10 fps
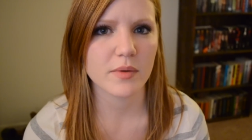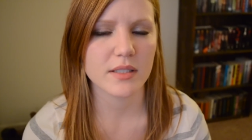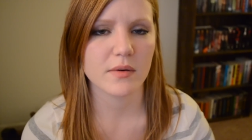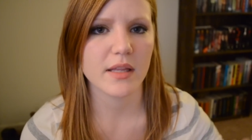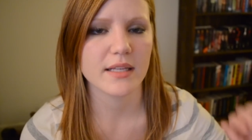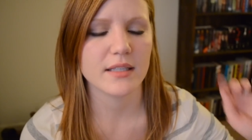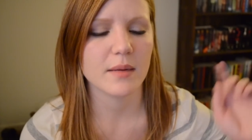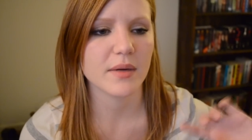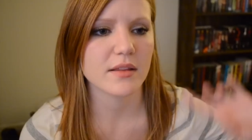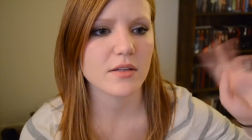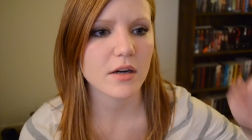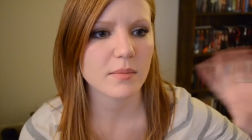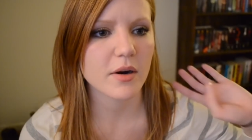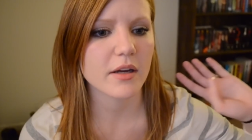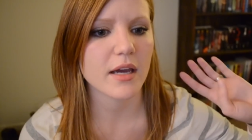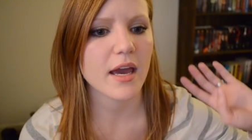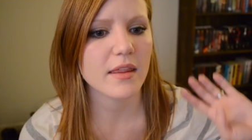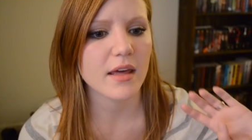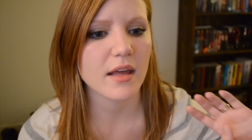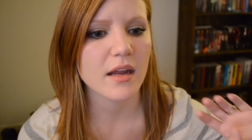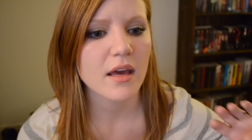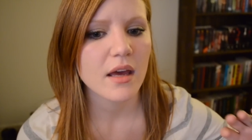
was the one that sent up like the Dark Mark, and then